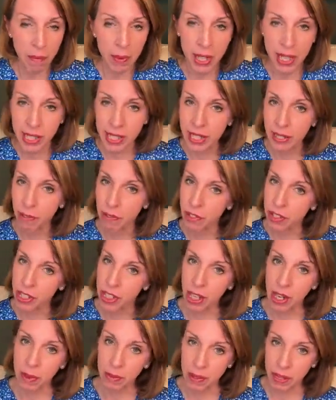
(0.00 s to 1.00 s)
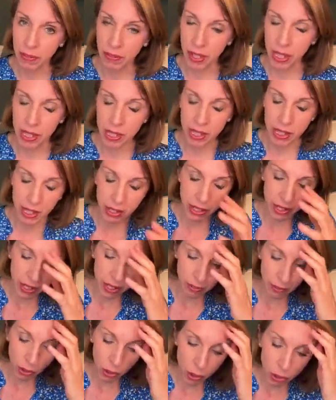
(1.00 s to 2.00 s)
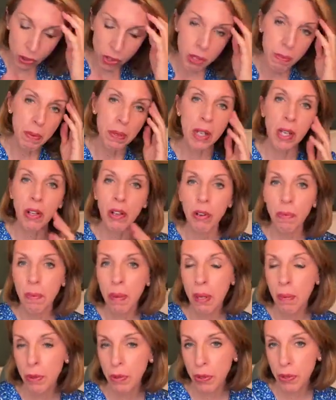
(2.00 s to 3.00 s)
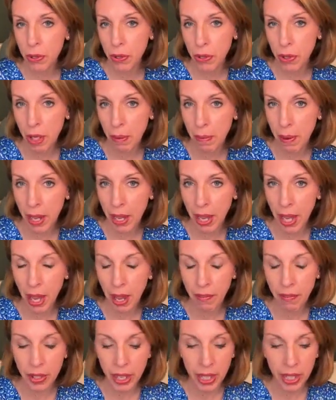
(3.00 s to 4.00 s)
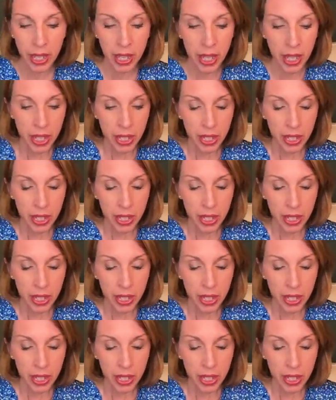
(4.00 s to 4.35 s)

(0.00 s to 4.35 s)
There's different types of exercise, of course, but a lot of people talk about having